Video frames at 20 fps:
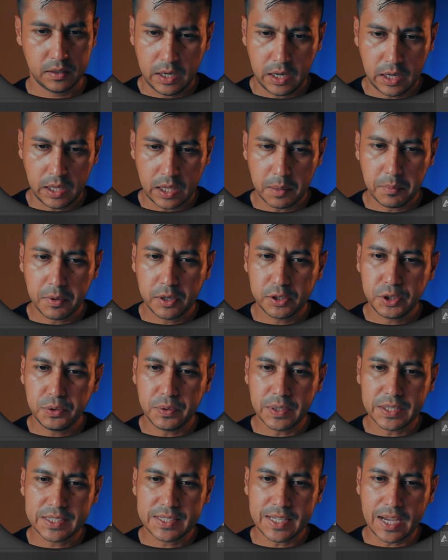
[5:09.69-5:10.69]
And I'm gonna do
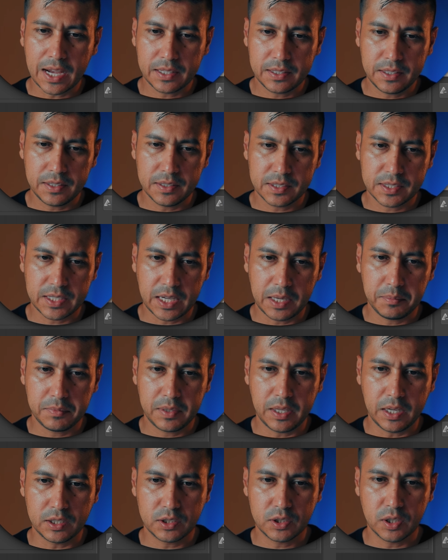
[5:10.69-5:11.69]
exactly the same
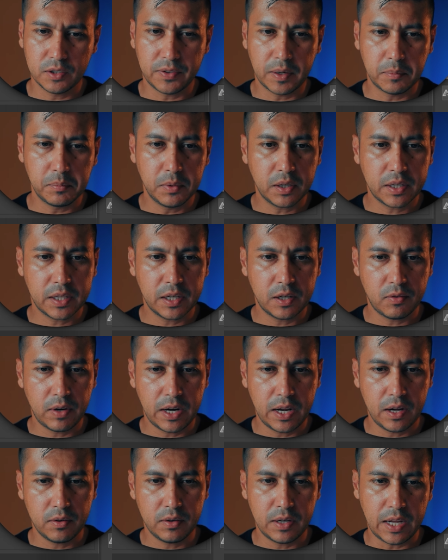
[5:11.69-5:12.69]
thing. So if I'm looking
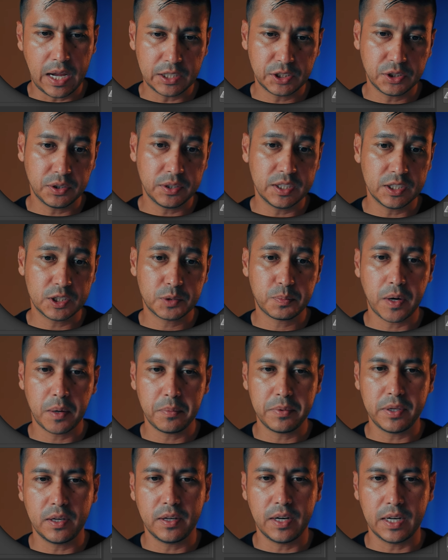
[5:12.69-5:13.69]
around, actually this is
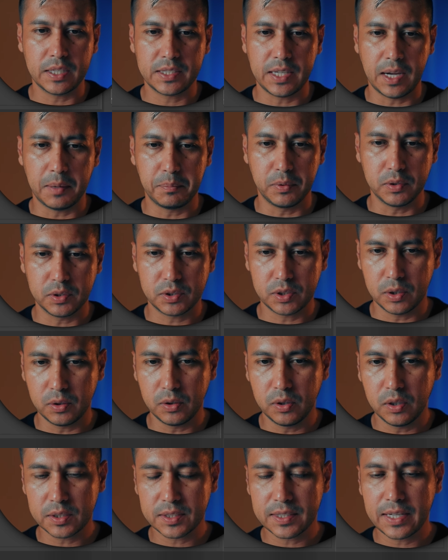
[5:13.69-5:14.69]
probably a good example. So it
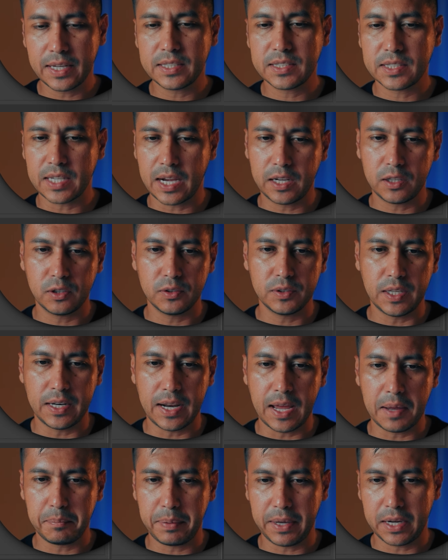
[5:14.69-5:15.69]
looks like Cyclone did
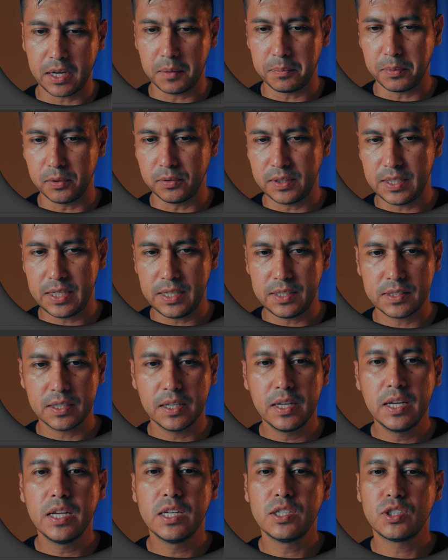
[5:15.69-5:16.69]
not pick up on these,
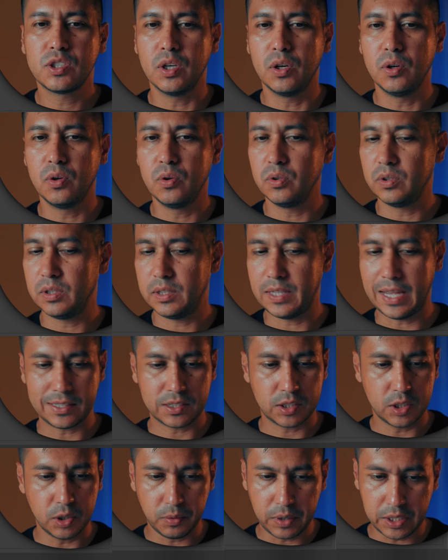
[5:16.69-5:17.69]
so
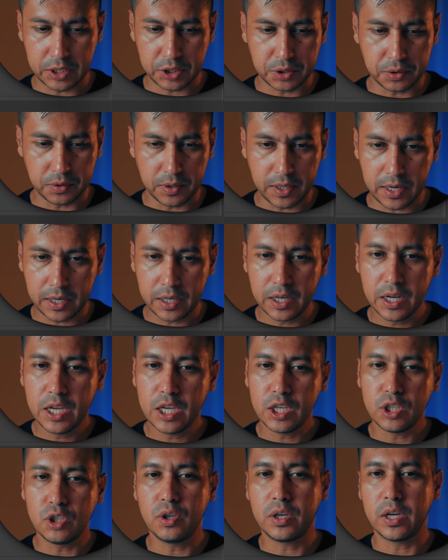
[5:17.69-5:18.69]
that's no issue there.
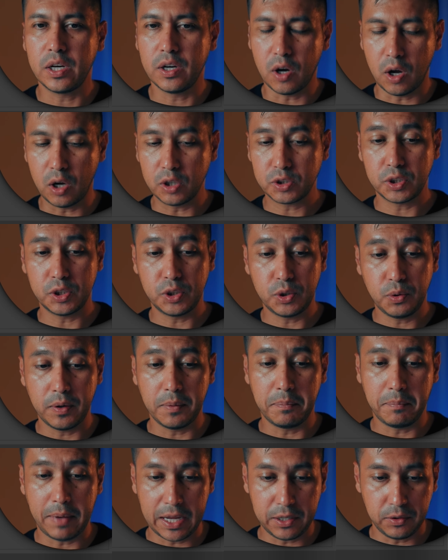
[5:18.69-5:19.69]
You can also do
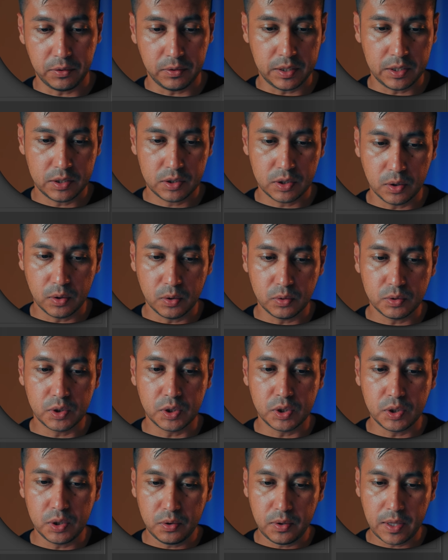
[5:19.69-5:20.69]
it manually. So to
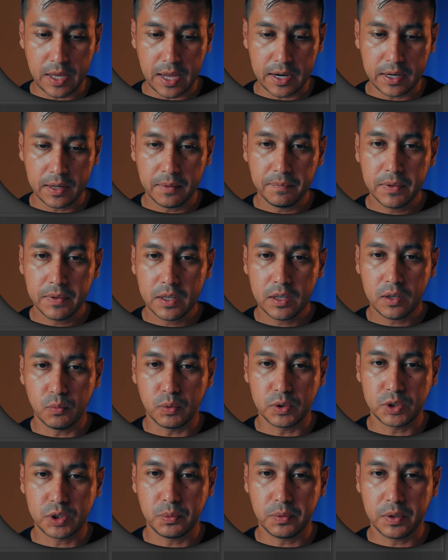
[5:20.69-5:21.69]
do that,
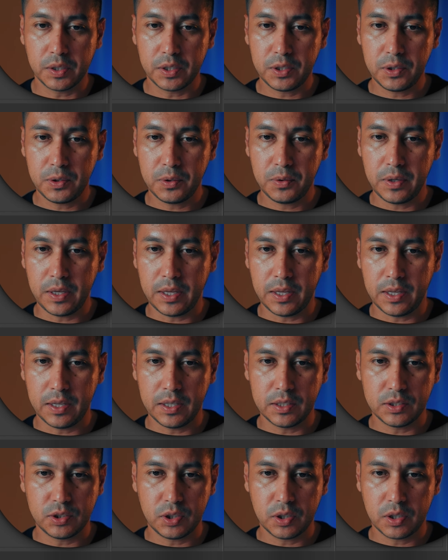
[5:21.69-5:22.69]
what you wanna do
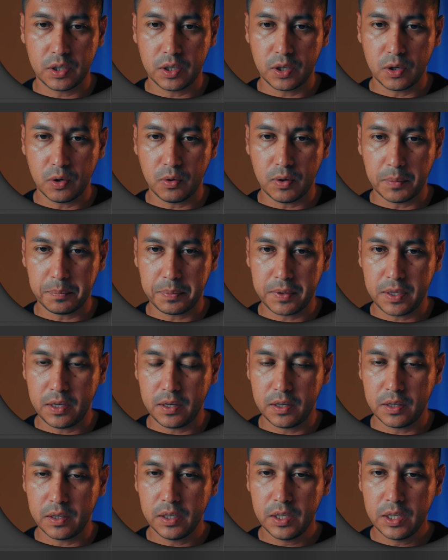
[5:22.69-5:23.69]
is you're gonna go up
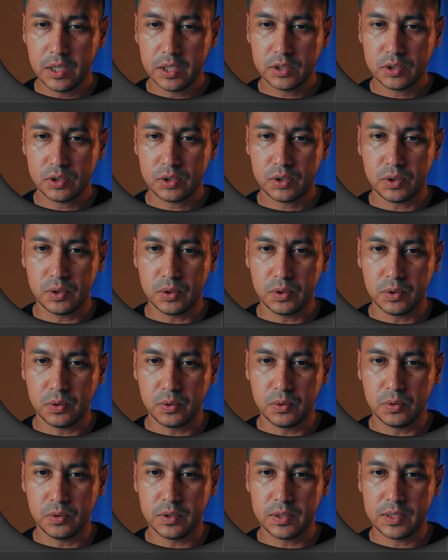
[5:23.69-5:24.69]
here
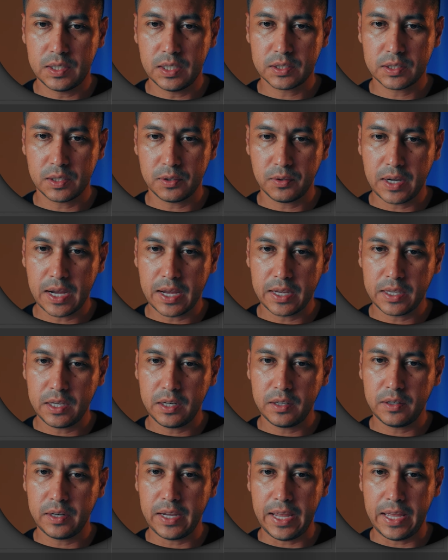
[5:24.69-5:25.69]
to this little guy
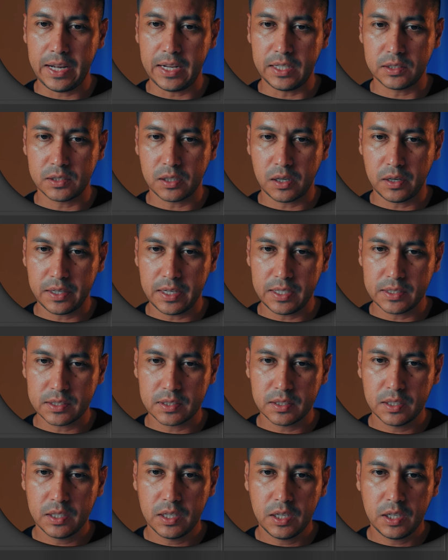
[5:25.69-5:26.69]
here, edit targets.
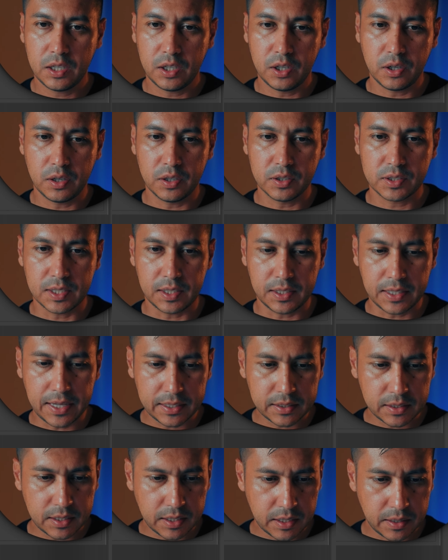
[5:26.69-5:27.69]
You're gonna
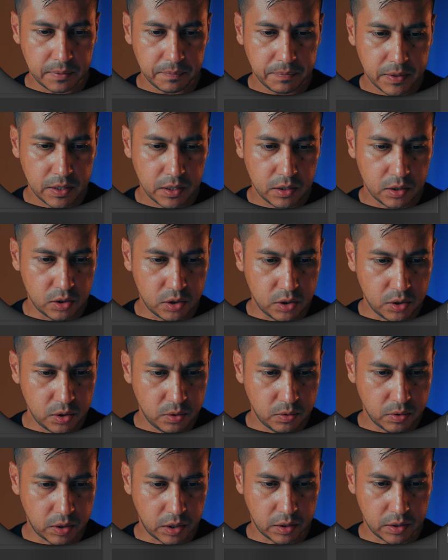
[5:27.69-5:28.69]
select it.
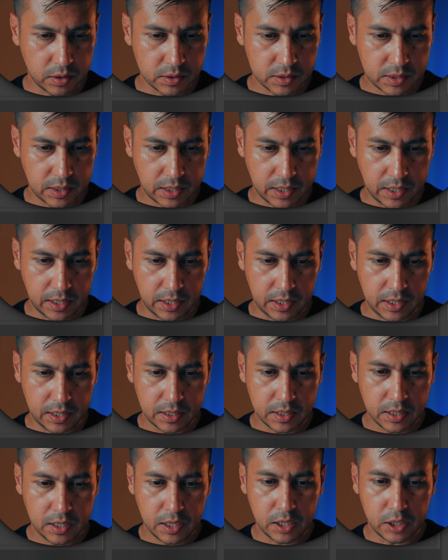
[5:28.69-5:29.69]
You are gonna say
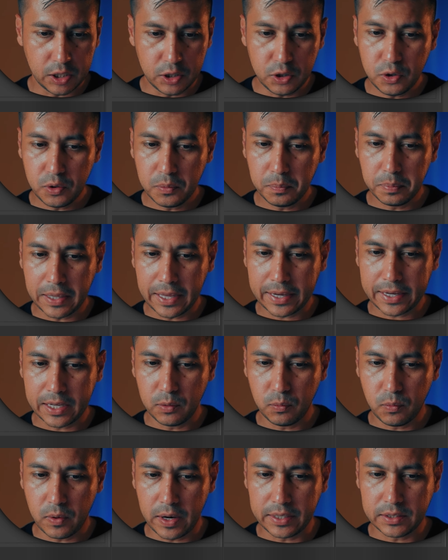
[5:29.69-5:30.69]
new black
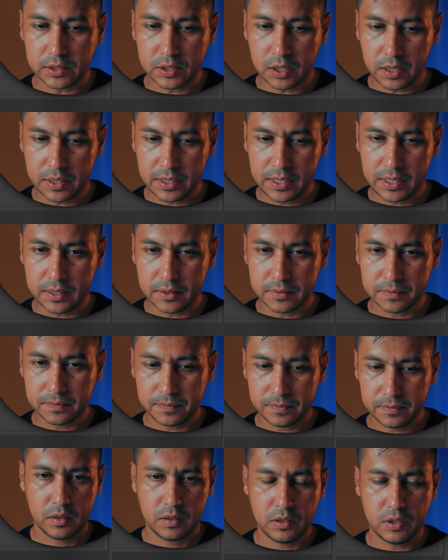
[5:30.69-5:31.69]
and white target.
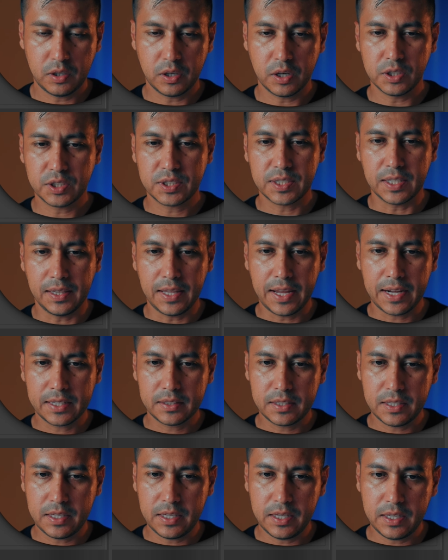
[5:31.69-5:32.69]
You're gonna select
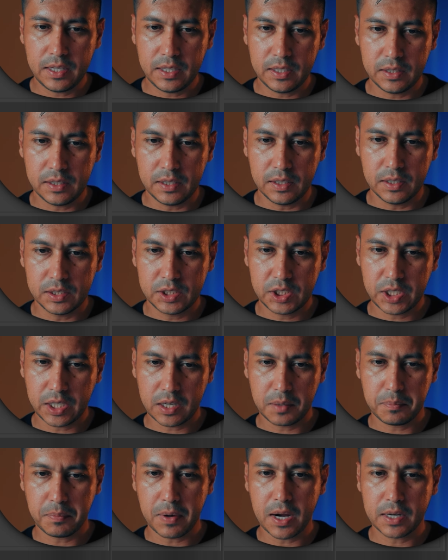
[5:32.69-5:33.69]
the
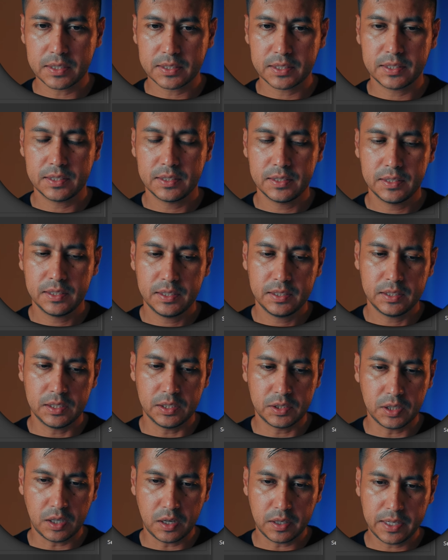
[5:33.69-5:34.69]
checkered box, the
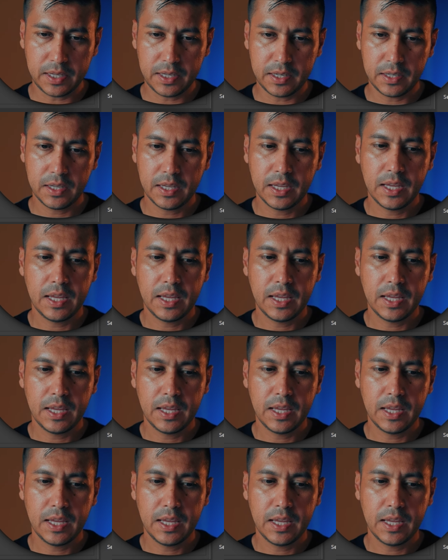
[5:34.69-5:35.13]
target,